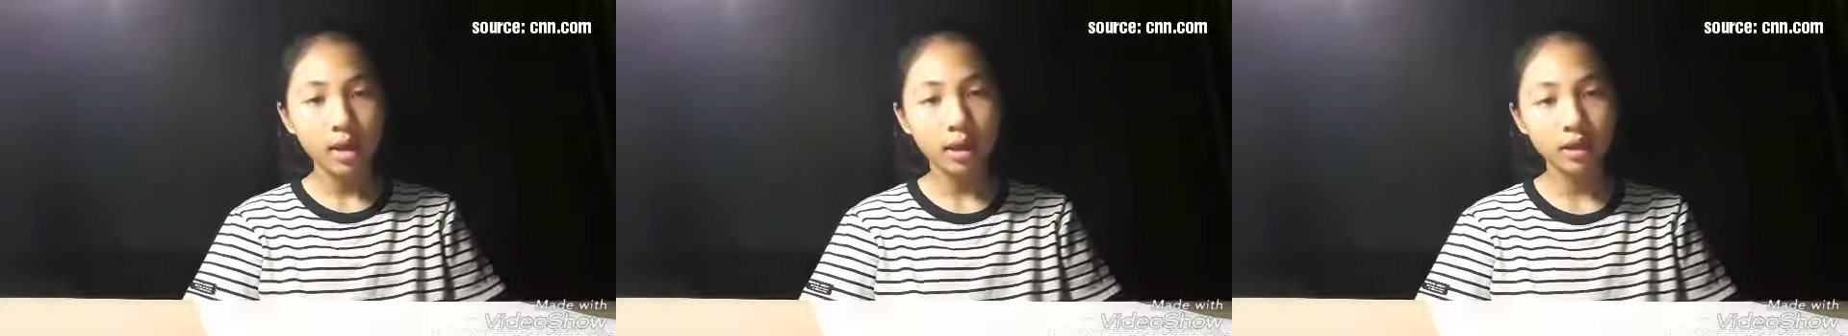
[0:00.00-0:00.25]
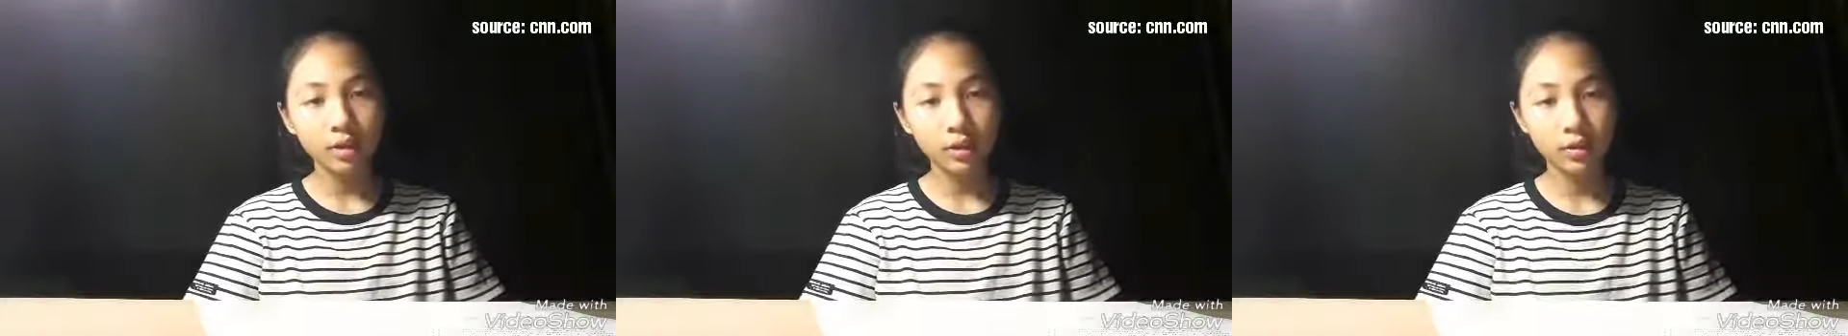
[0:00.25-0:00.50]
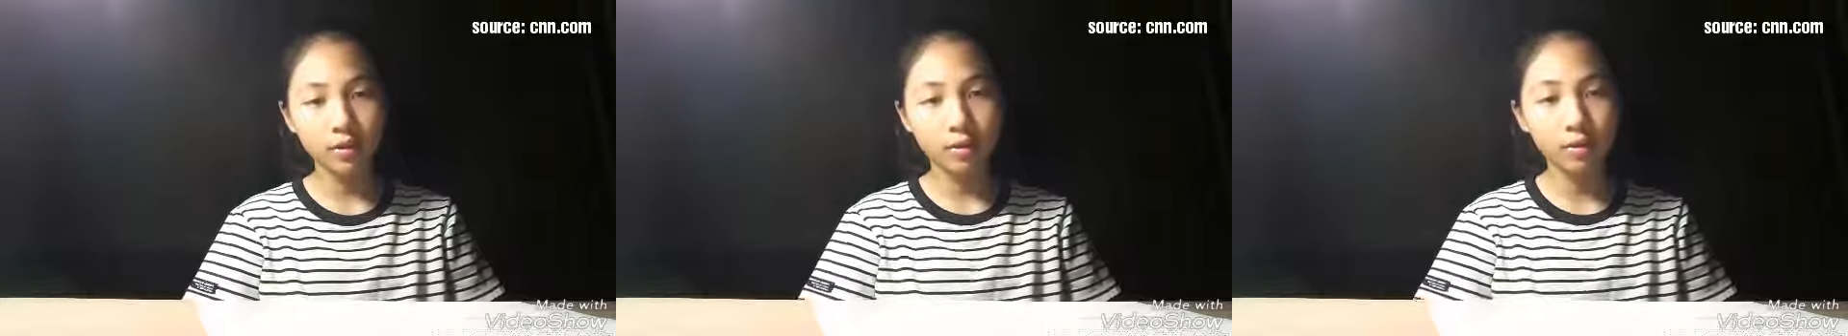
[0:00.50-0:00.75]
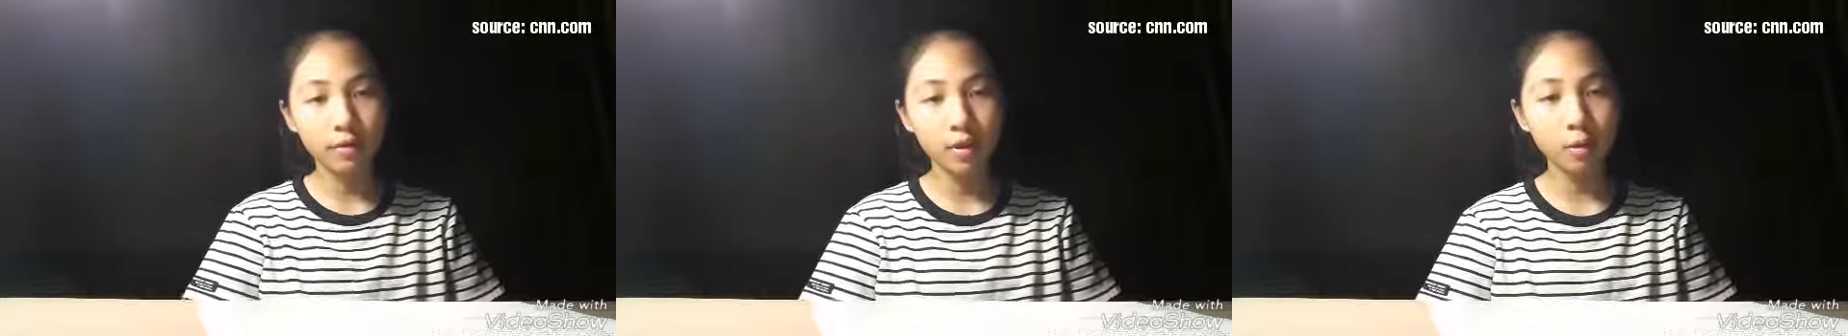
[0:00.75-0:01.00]
In just a
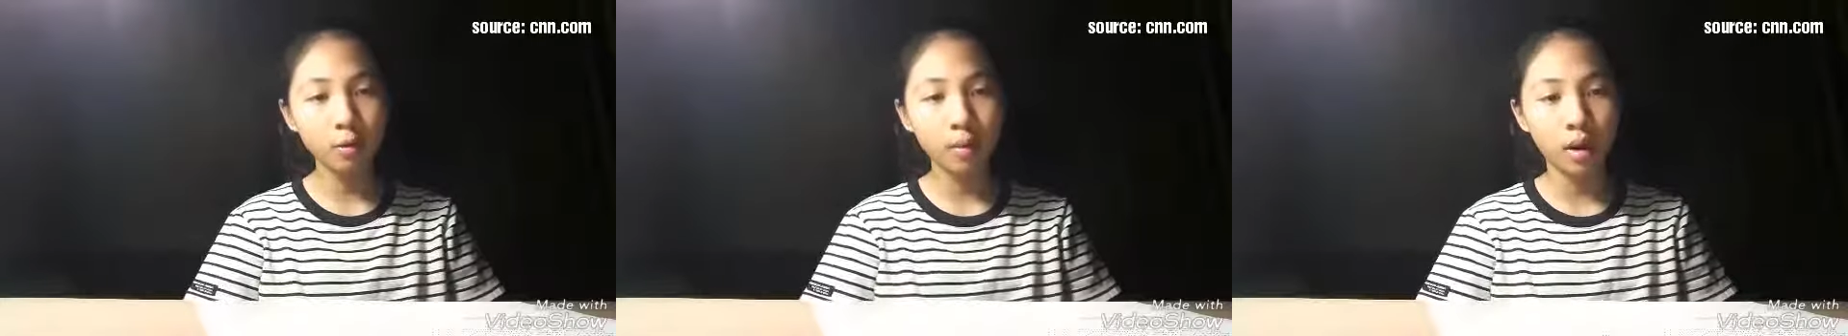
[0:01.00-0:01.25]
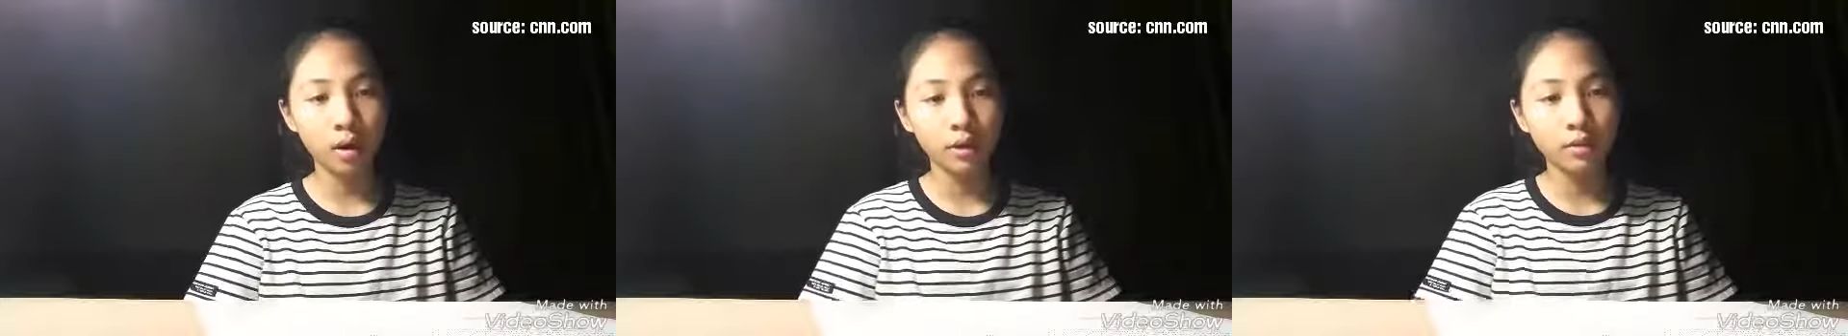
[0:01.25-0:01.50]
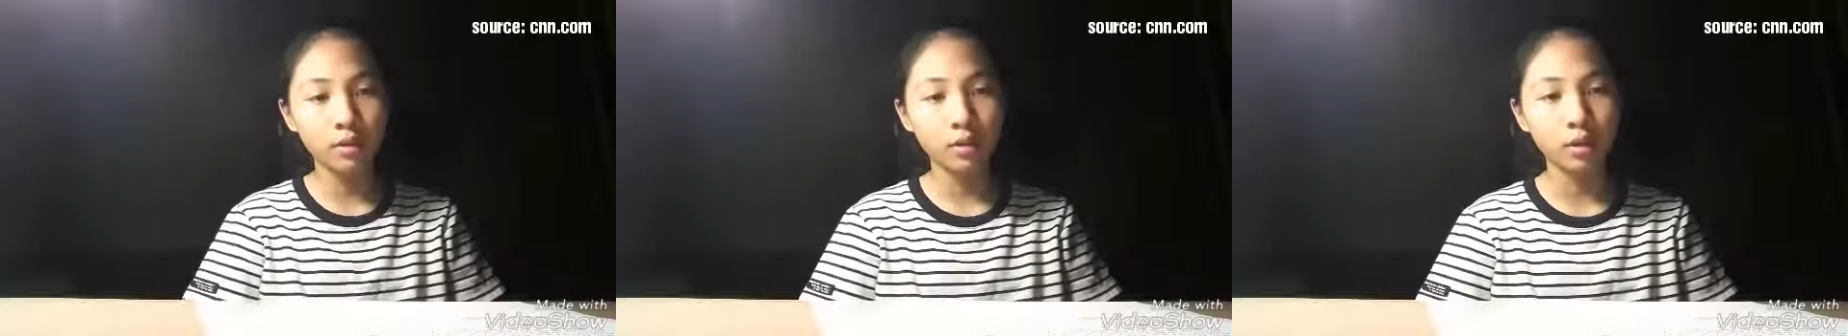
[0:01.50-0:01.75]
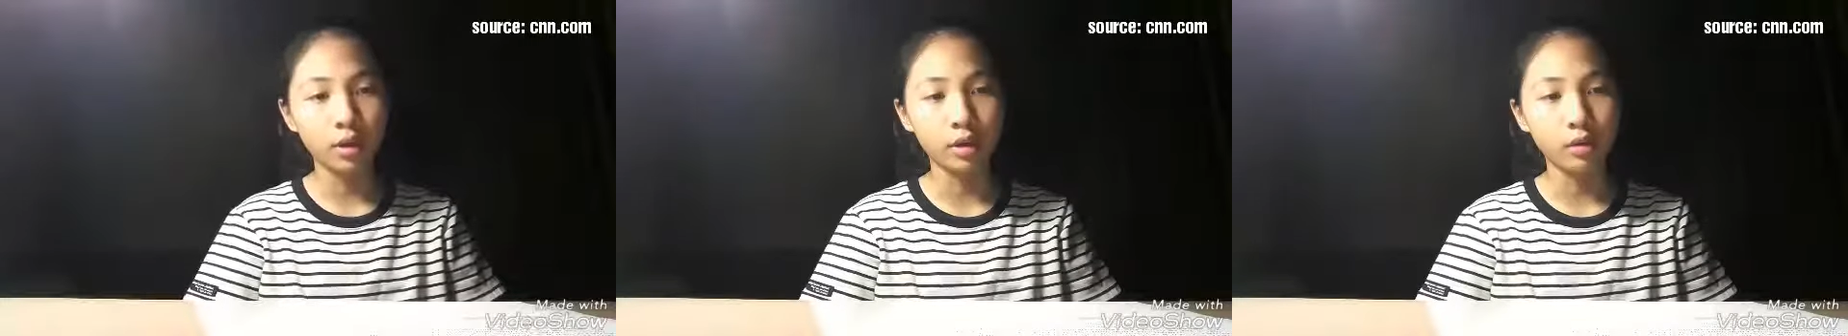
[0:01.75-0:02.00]
few miles, you
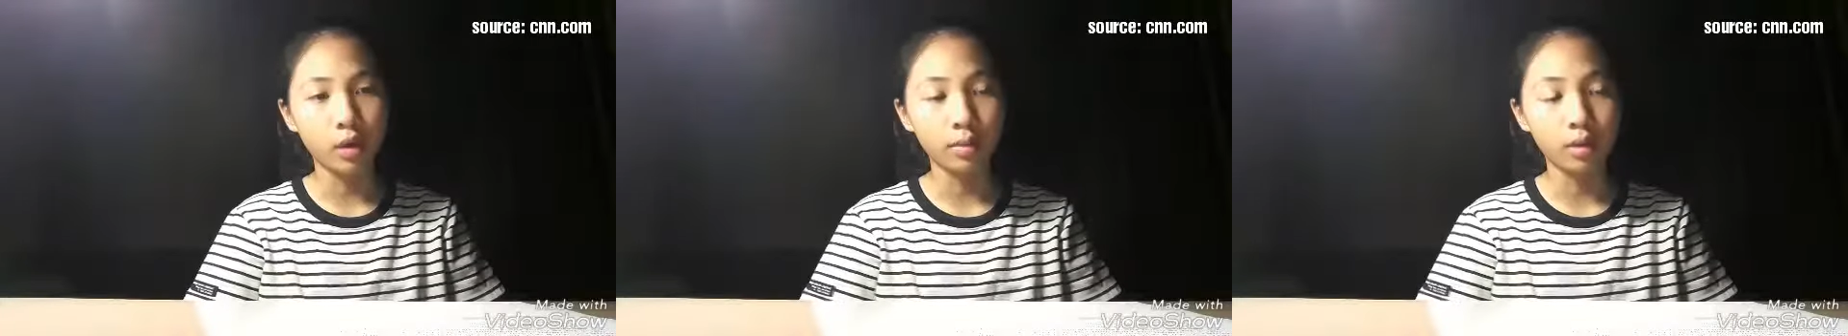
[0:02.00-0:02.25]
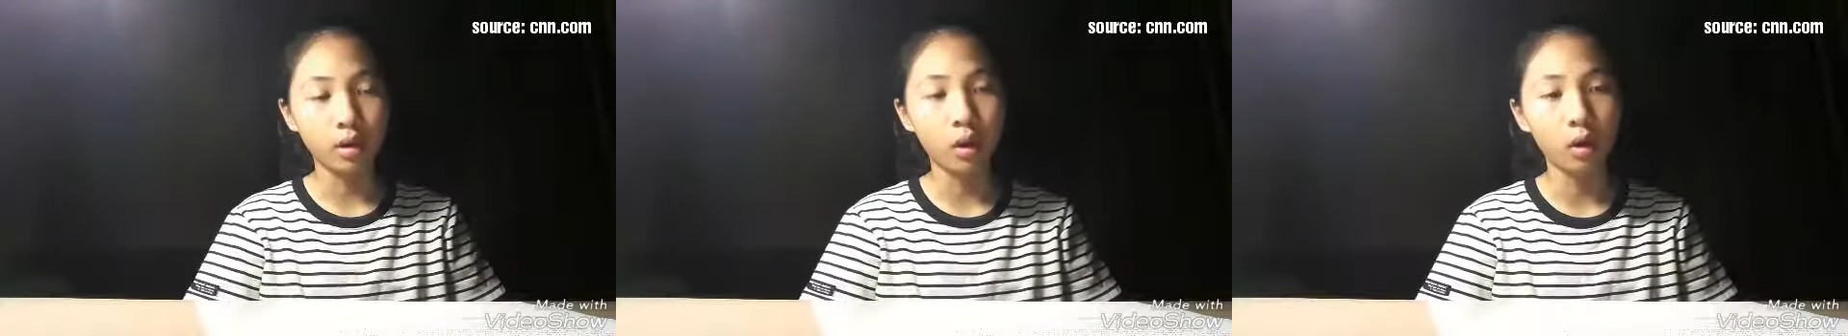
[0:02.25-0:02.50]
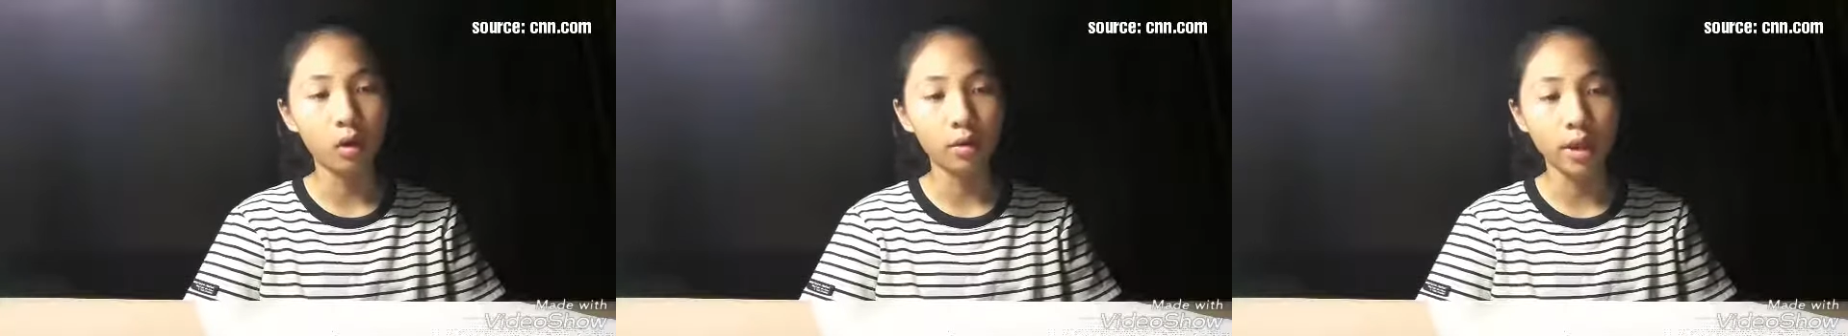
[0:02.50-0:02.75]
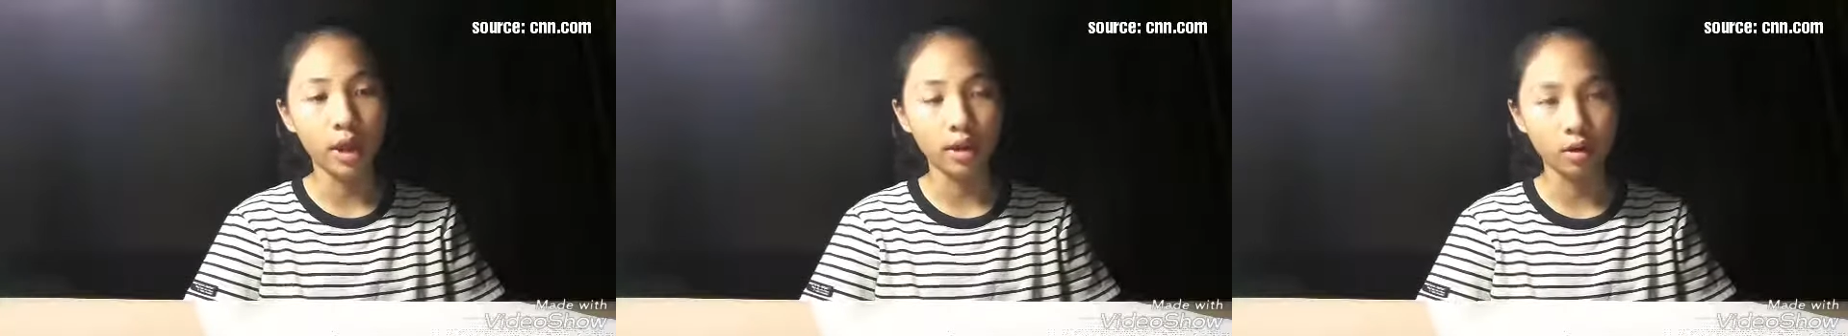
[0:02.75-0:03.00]
can drop a whole
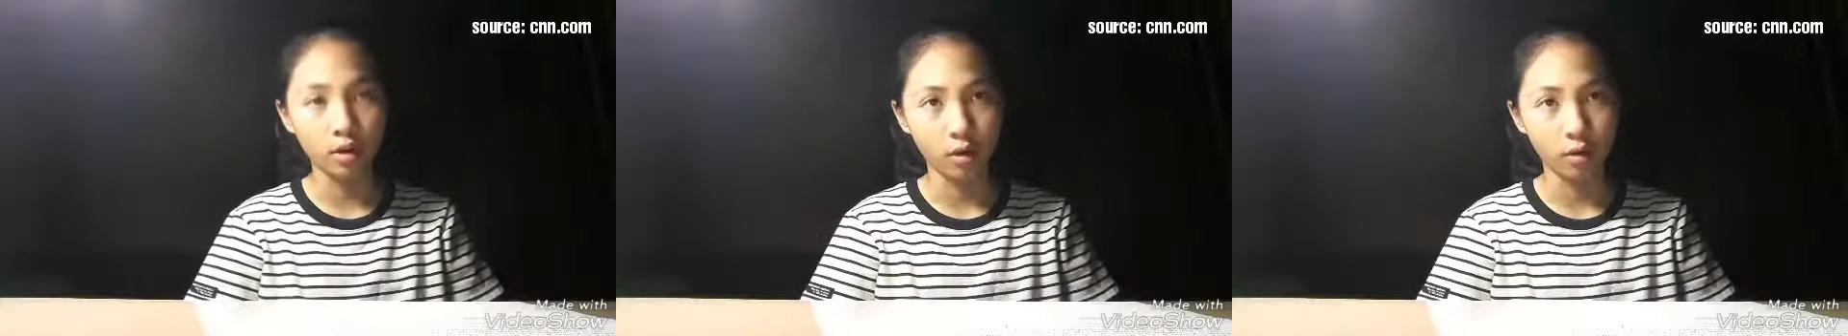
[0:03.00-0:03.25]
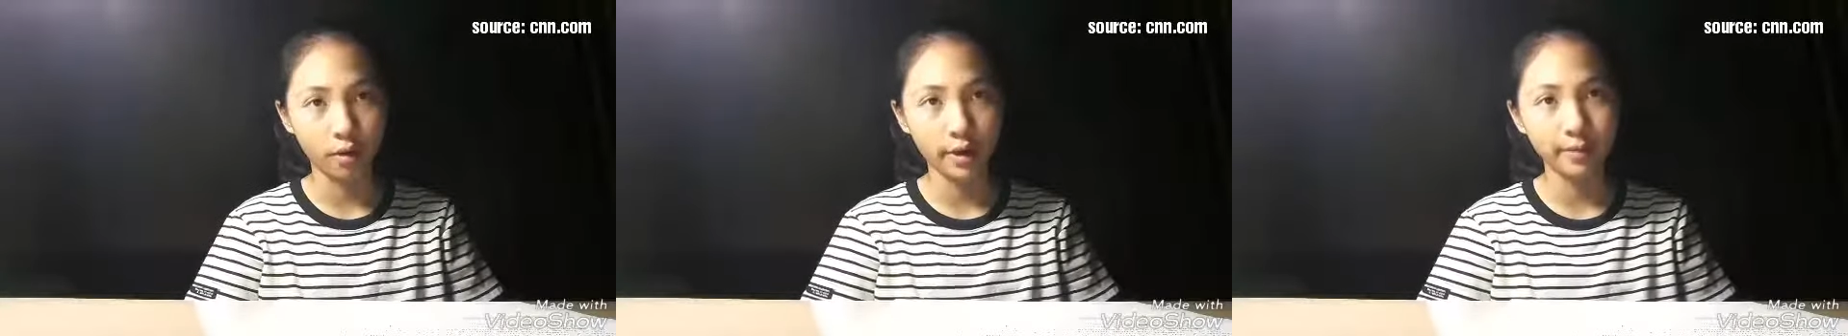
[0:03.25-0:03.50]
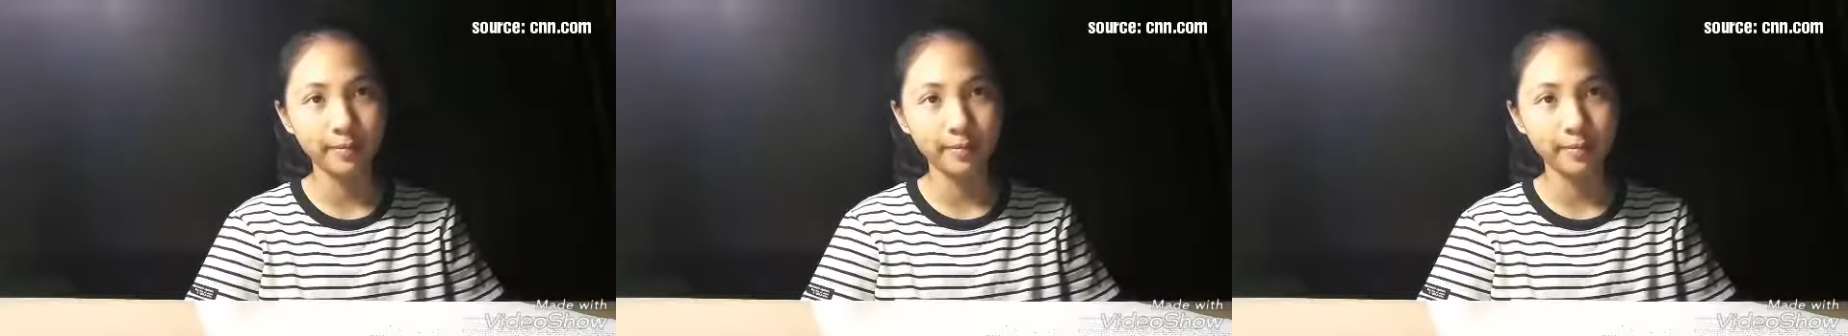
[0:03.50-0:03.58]
category.